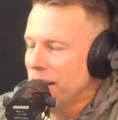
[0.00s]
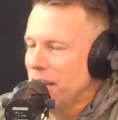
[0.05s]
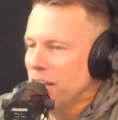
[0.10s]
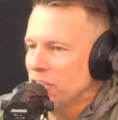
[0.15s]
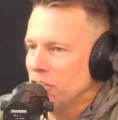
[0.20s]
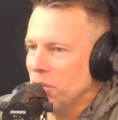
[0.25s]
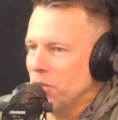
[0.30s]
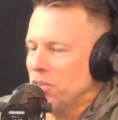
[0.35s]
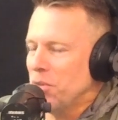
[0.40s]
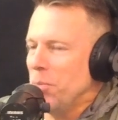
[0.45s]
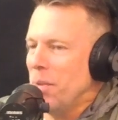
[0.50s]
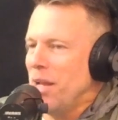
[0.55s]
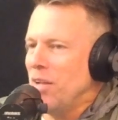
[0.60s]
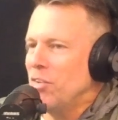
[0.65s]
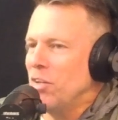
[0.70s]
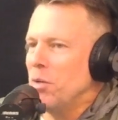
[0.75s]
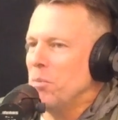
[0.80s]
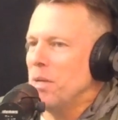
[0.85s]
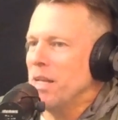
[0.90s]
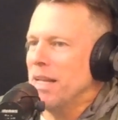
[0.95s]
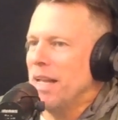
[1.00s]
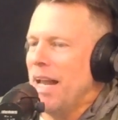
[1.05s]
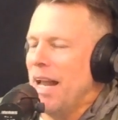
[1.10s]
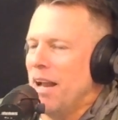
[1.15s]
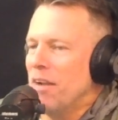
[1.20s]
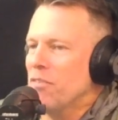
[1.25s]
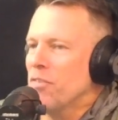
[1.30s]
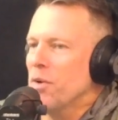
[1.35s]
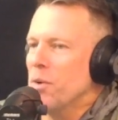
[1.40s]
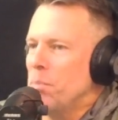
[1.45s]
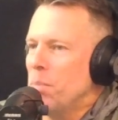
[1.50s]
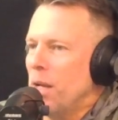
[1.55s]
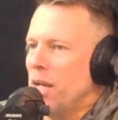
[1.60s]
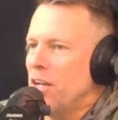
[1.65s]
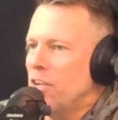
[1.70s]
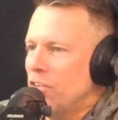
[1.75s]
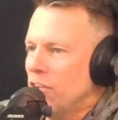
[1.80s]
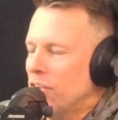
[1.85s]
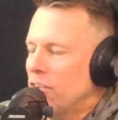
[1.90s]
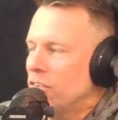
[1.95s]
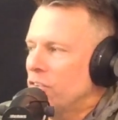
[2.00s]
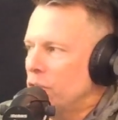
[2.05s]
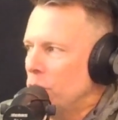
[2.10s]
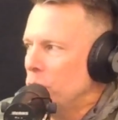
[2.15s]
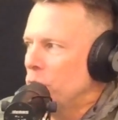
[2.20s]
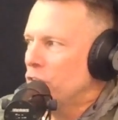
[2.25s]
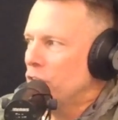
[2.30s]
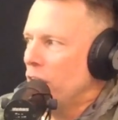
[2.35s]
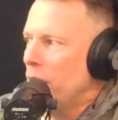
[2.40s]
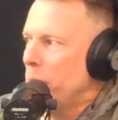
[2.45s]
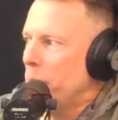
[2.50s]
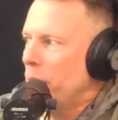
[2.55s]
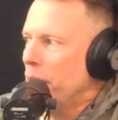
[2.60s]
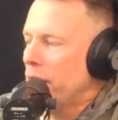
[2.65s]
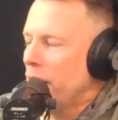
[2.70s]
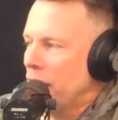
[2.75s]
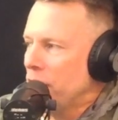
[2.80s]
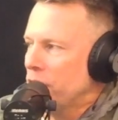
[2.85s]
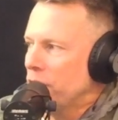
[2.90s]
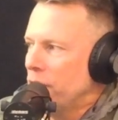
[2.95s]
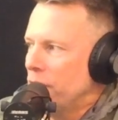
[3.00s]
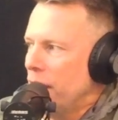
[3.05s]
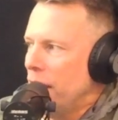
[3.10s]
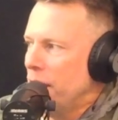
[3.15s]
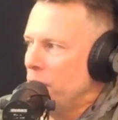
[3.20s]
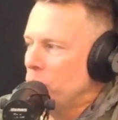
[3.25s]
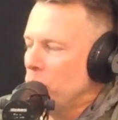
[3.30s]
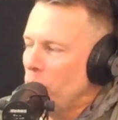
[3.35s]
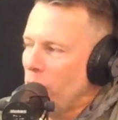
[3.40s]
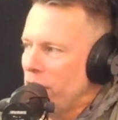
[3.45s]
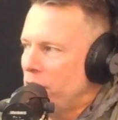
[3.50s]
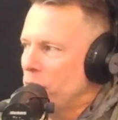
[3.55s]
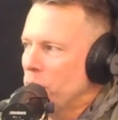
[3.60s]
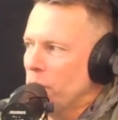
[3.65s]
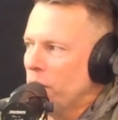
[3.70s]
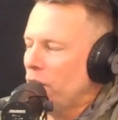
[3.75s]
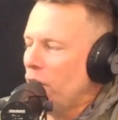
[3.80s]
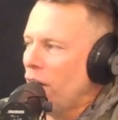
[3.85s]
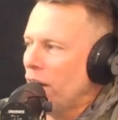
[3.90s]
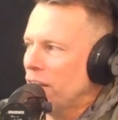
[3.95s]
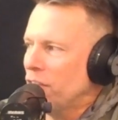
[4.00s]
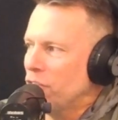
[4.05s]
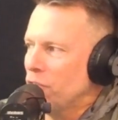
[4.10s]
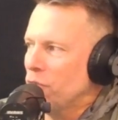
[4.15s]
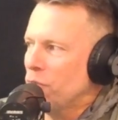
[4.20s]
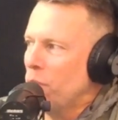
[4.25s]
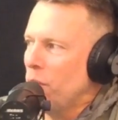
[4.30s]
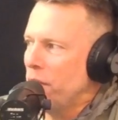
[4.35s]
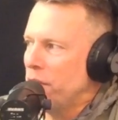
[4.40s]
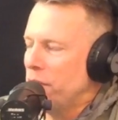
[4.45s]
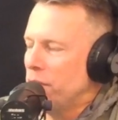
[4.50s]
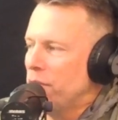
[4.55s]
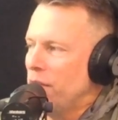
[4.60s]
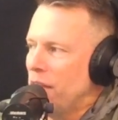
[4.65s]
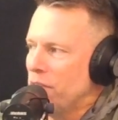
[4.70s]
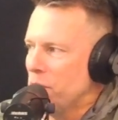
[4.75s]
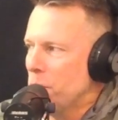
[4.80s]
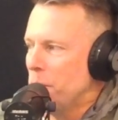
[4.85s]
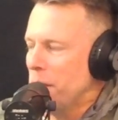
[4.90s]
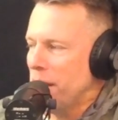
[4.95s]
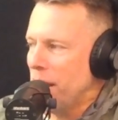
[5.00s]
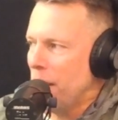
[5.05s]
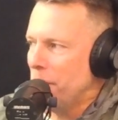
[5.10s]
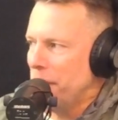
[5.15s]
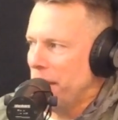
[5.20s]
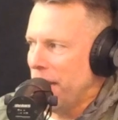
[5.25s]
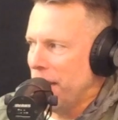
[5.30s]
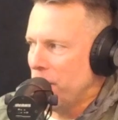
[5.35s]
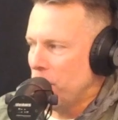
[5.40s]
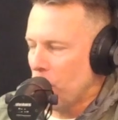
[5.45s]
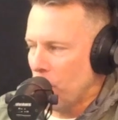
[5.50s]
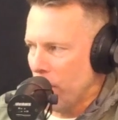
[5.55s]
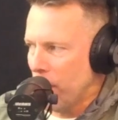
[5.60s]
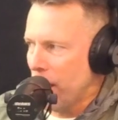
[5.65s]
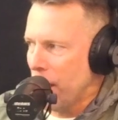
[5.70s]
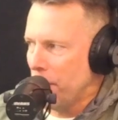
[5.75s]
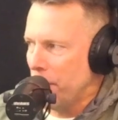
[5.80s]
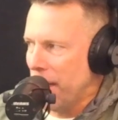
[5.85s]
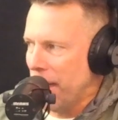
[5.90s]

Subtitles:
So it's amazing to me that everybody just suits up on Oscar night, regardless of whether you've ever been nominated, or